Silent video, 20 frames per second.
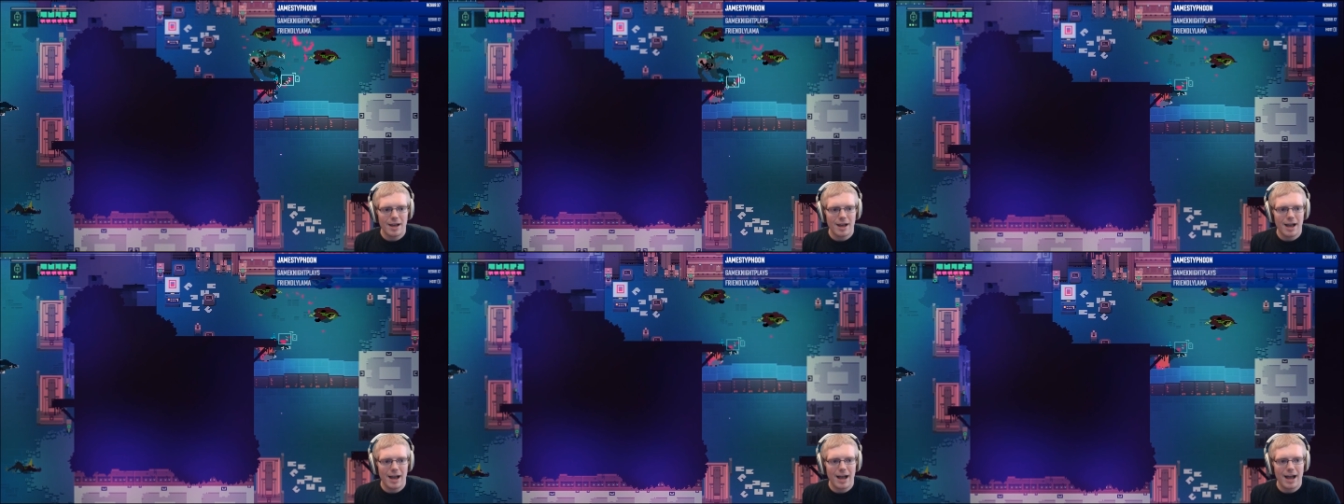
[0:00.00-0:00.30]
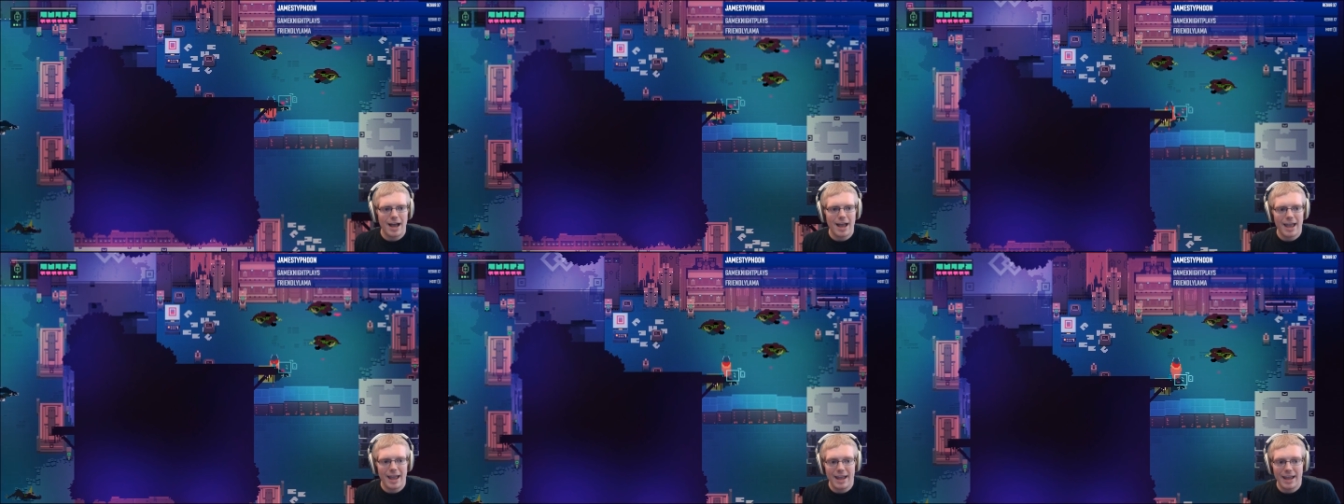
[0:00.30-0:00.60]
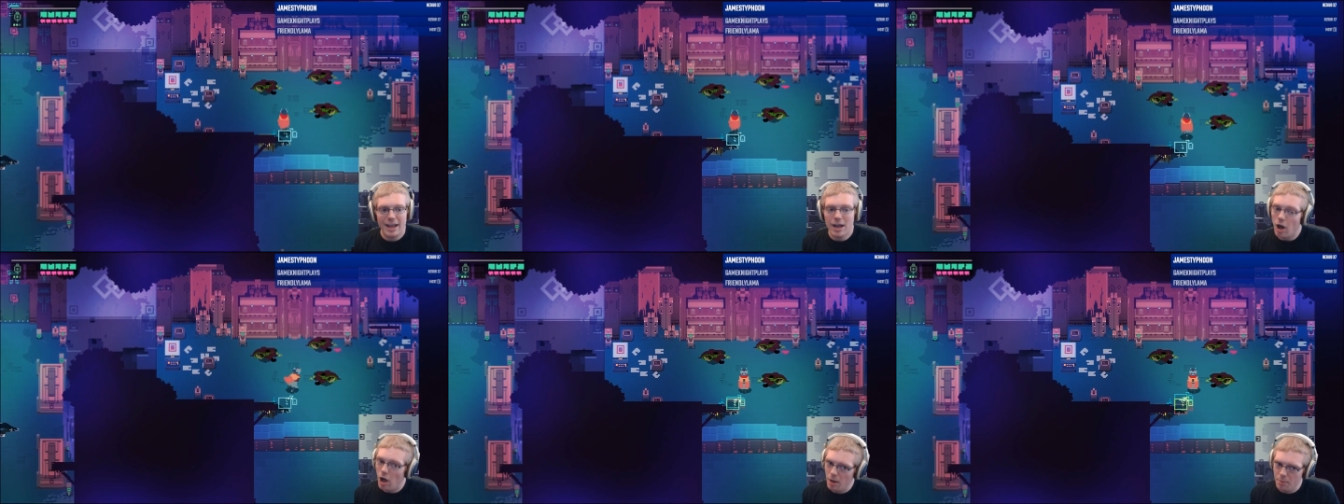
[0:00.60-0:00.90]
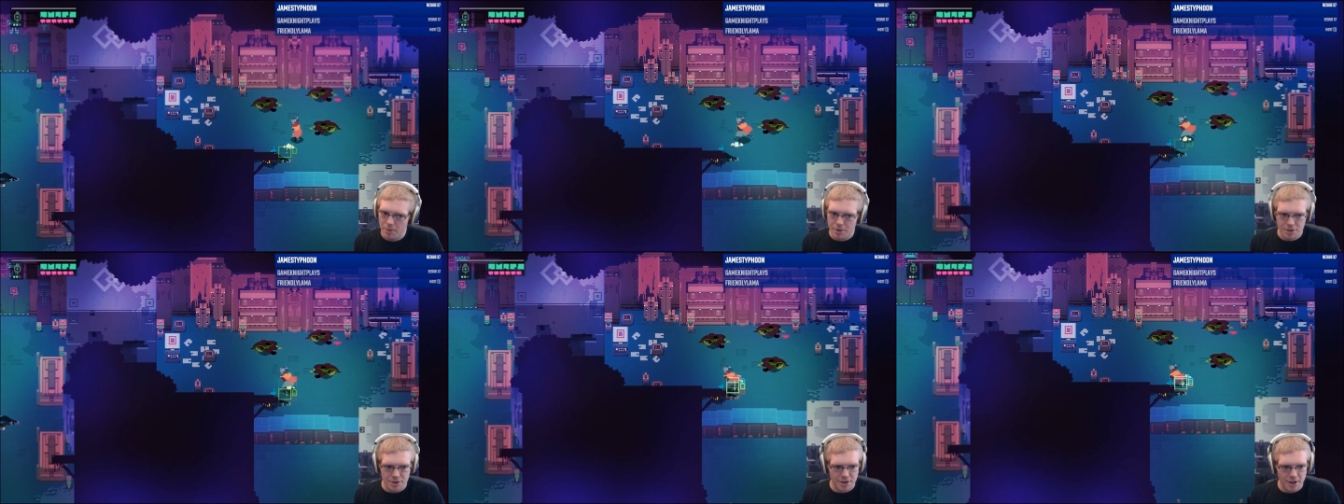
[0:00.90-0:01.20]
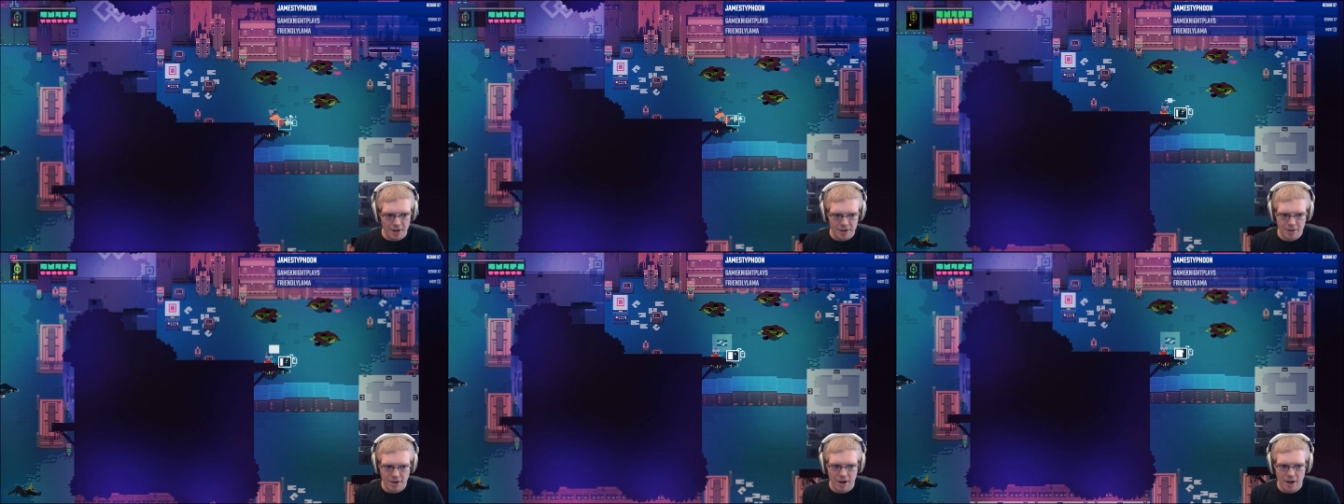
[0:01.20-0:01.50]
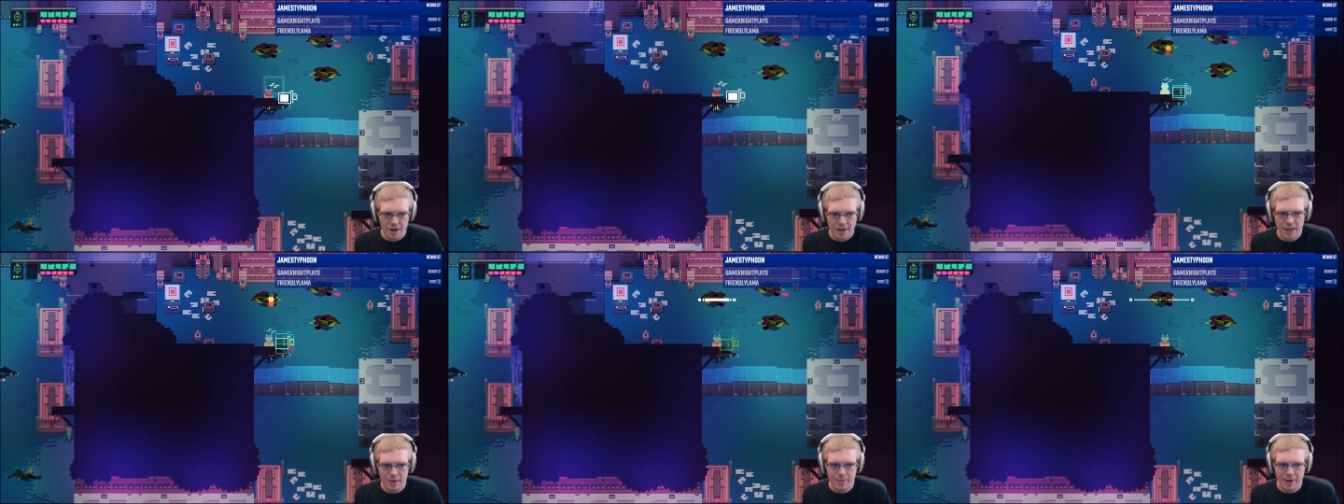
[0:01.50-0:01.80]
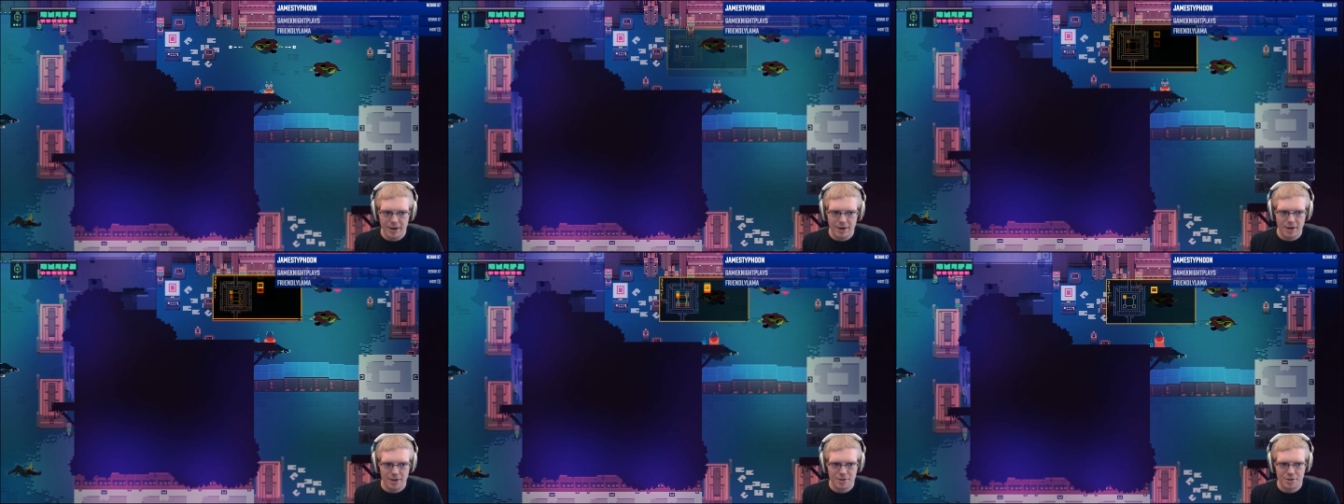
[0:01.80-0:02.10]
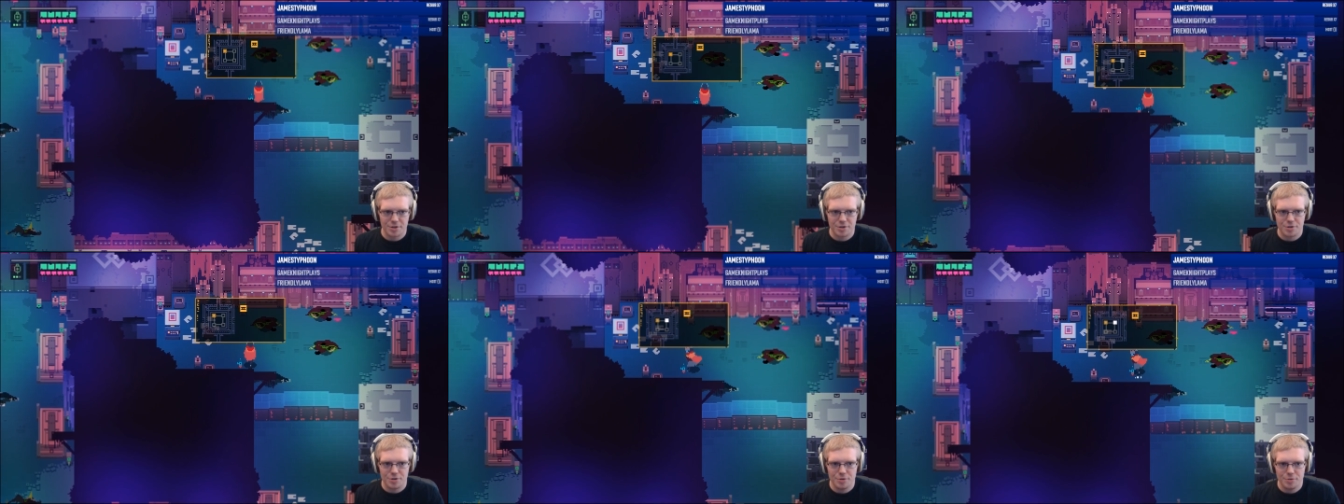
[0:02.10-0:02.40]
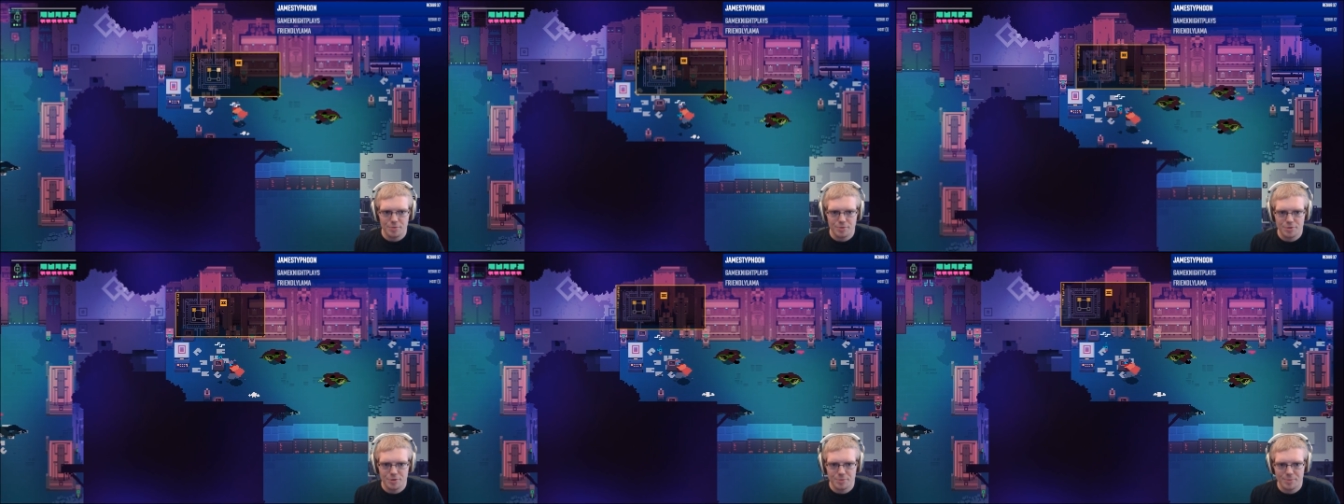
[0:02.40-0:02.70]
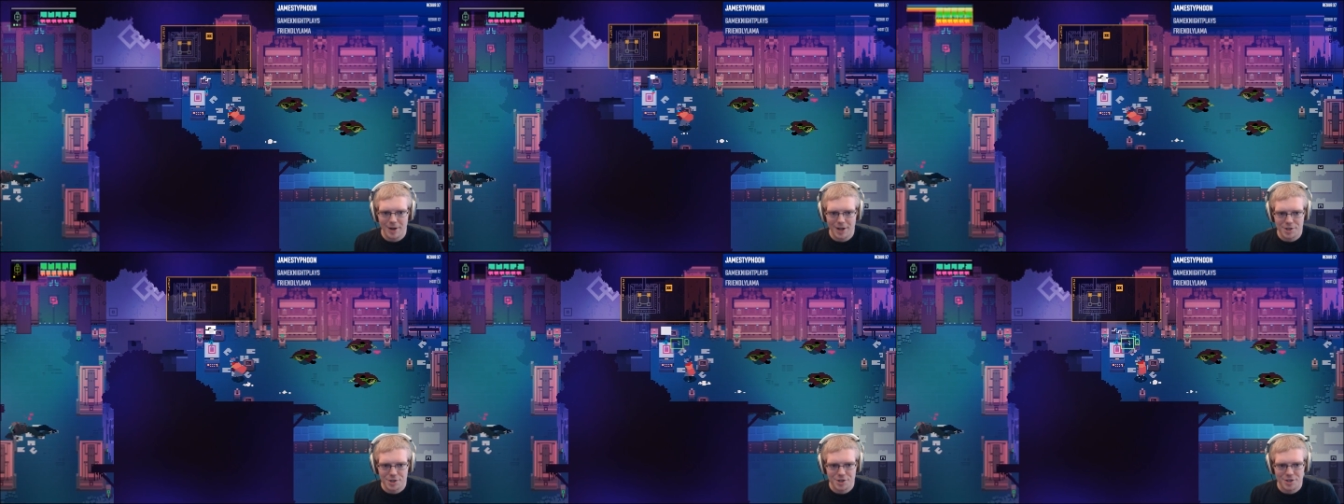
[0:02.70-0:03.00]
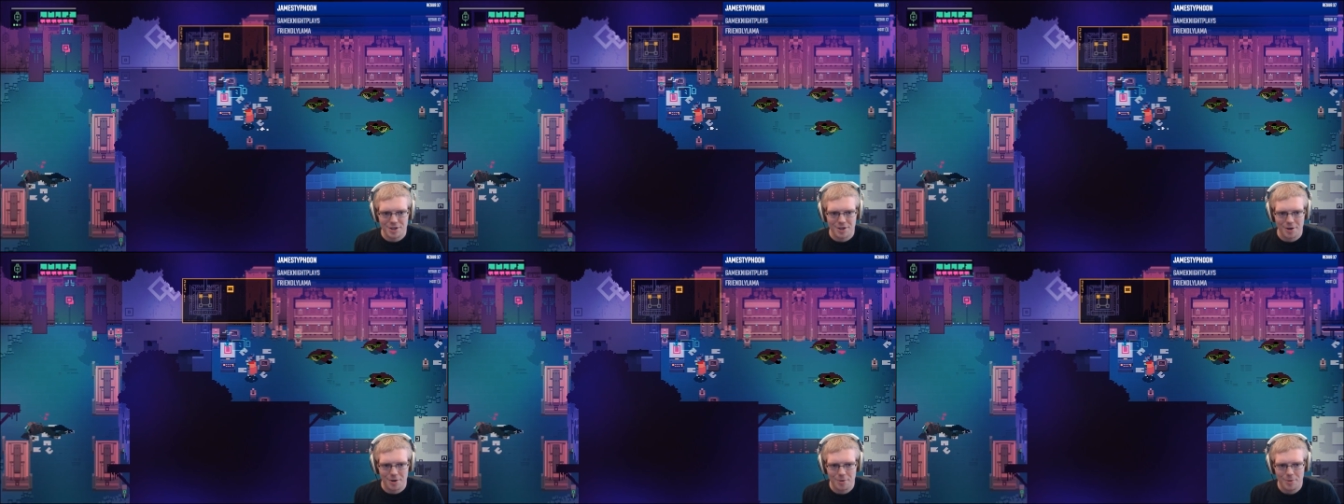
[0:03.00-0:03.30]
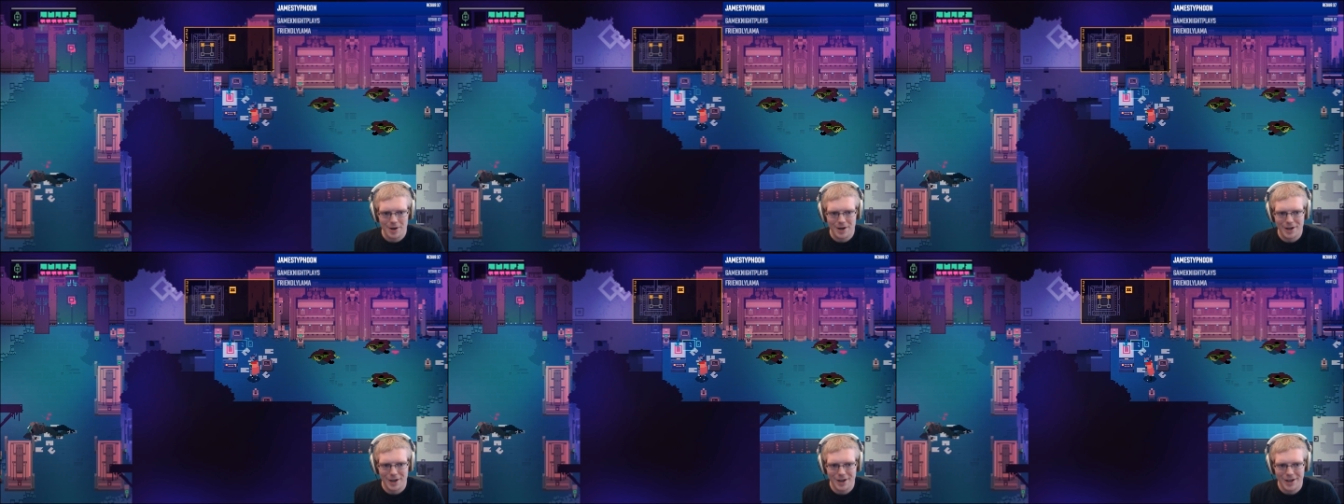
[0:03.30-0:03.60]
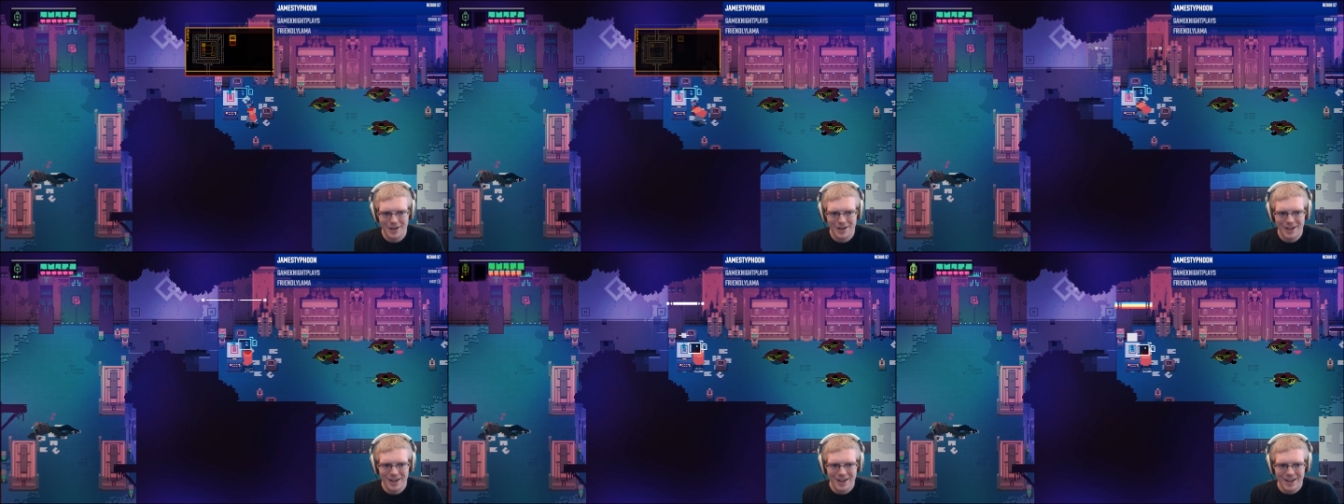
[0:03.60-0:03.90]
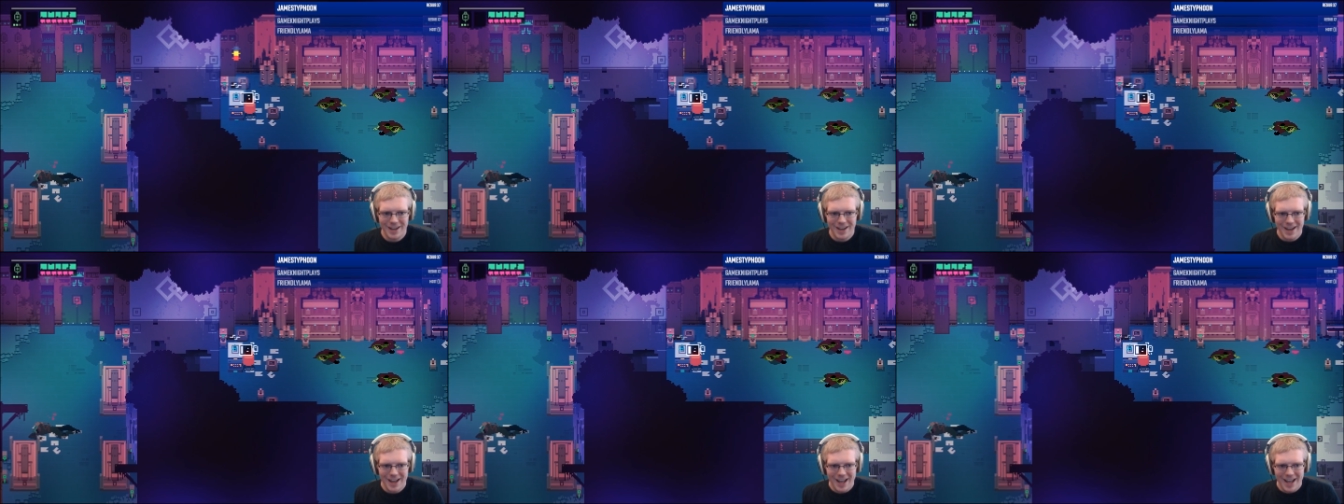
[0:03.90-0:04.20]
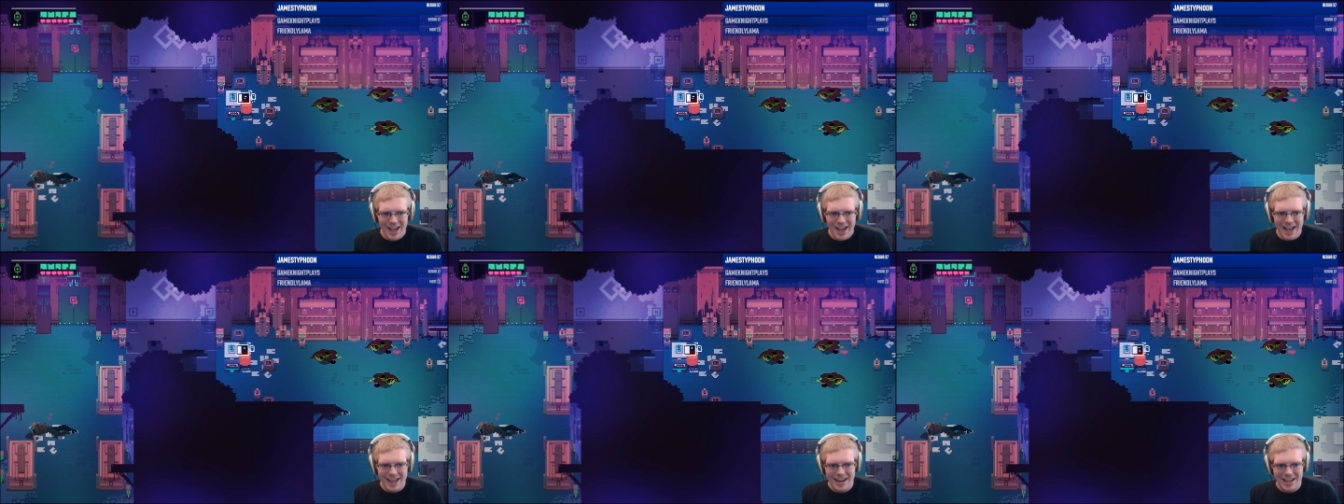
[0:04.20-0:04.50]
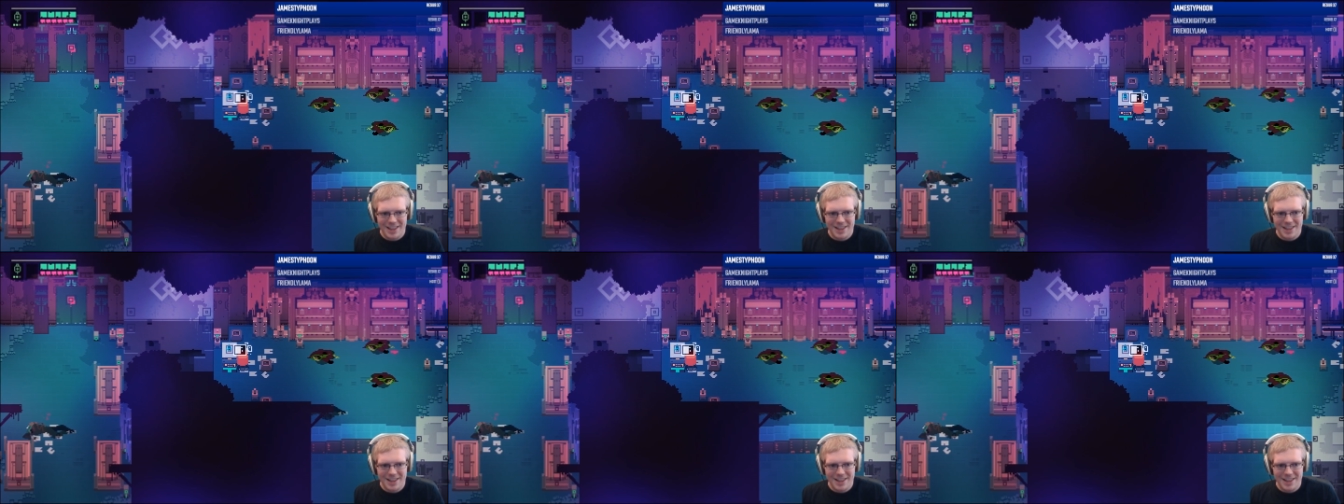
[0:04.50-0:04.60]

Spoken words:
I almost got cocky, but not too much, so we're good. And let's